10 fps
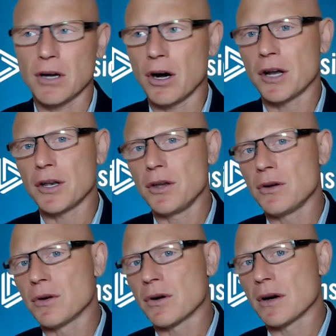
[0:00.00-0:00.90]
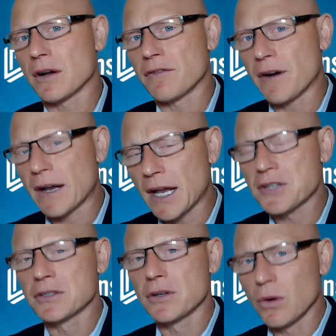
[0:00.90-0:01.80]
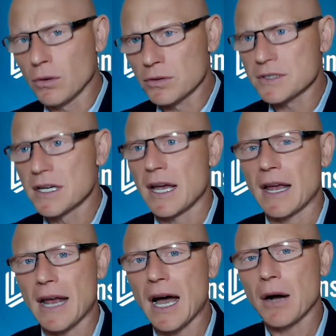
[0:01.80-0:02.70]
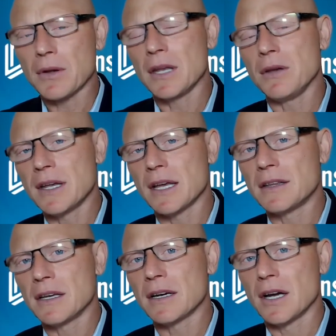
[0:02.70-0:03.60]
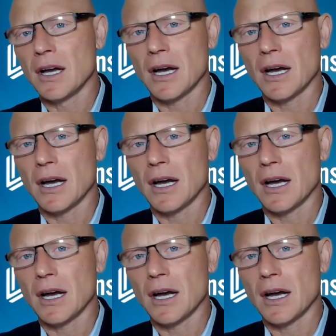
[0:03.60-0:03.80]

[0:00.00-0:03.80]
on your financial goals and how can you get there